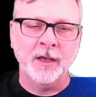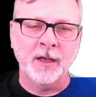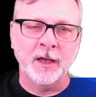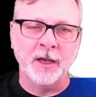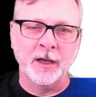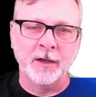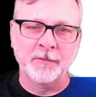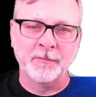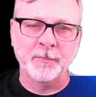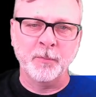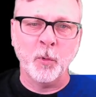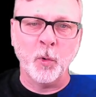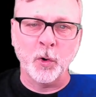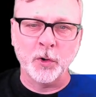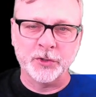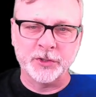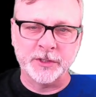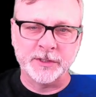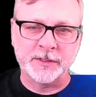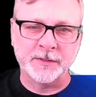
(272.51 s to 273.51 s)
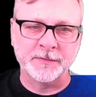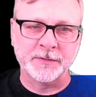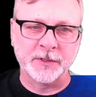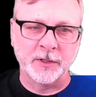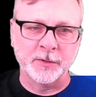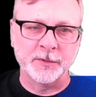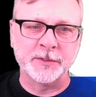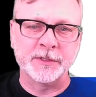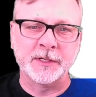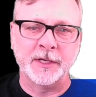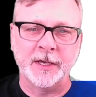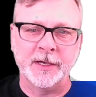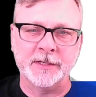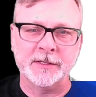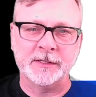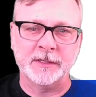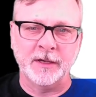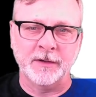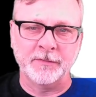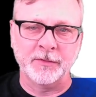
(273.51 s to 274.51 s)
of portions of Zone
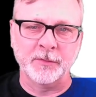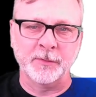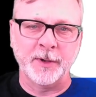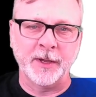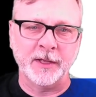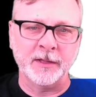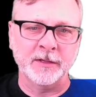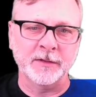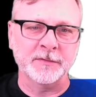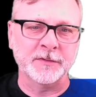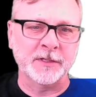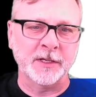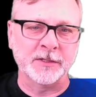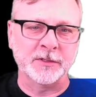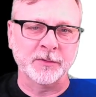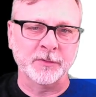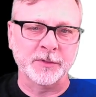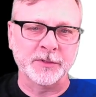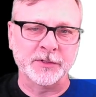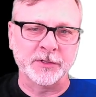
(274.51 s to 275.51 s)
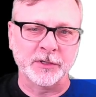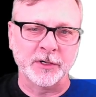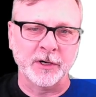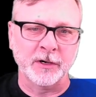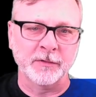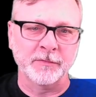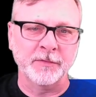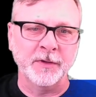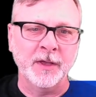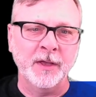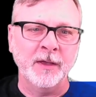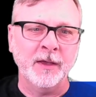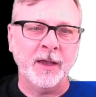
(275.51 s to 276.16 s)
6 of the Red Cliffs Desert Reserve,